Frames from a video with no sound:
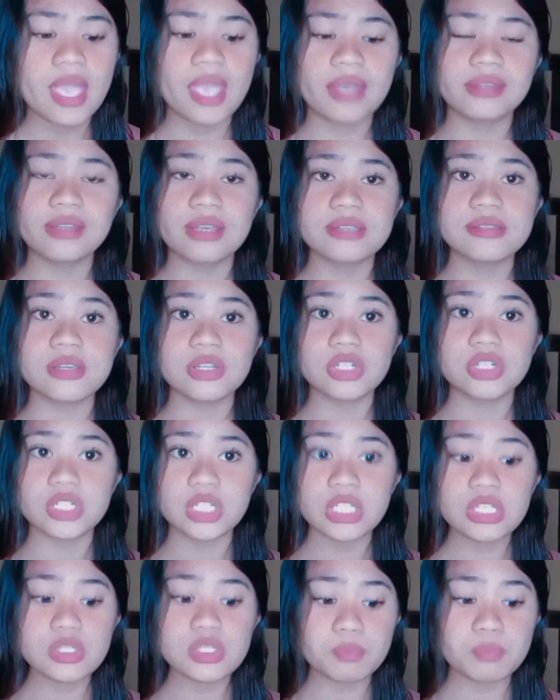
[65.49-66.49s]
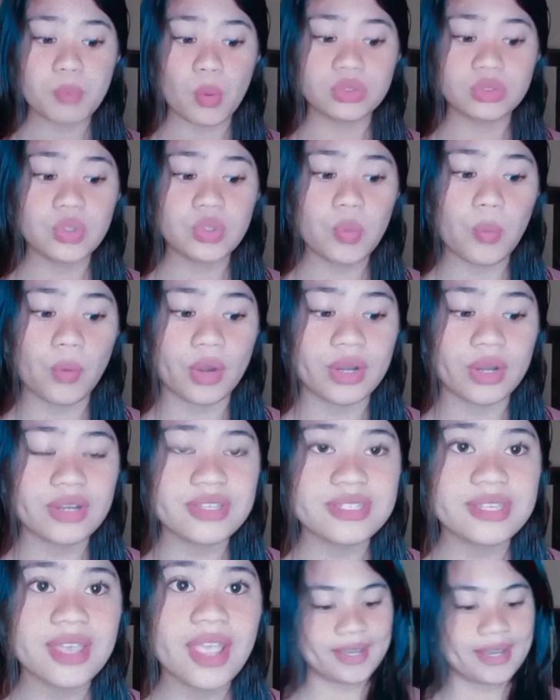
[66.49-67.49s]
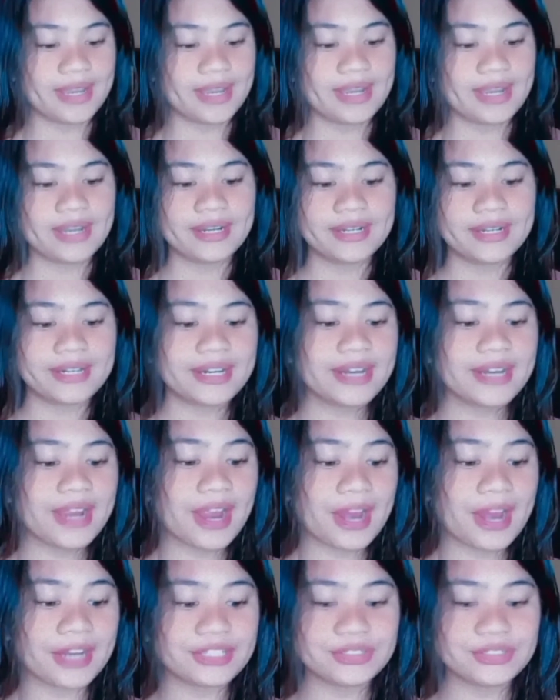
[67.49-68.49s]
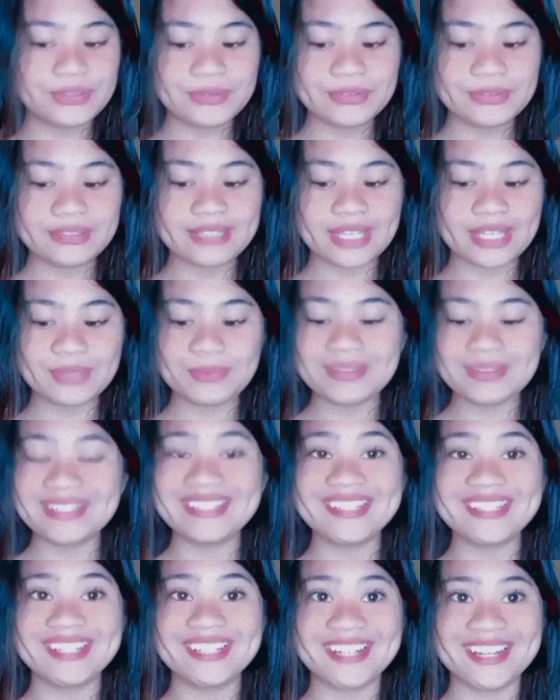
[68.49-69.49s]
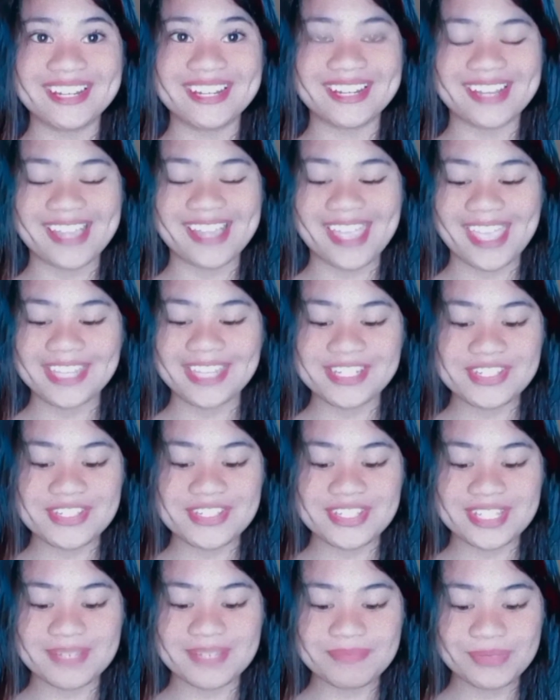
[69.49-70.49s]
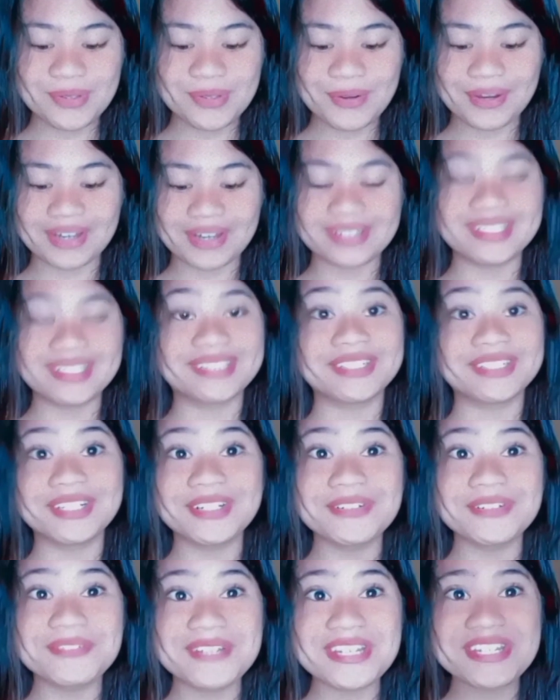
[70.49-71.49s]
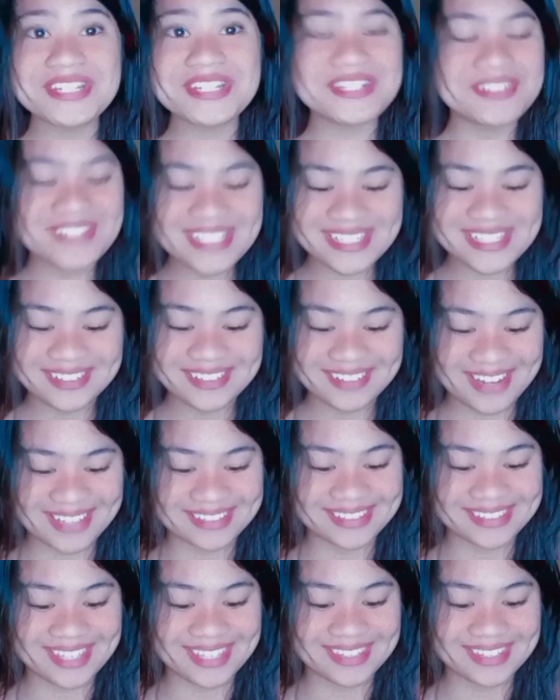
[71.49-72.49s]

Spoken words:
And as she spoke the words, her heart grew light within her, and it seemed to her that her wish was granted,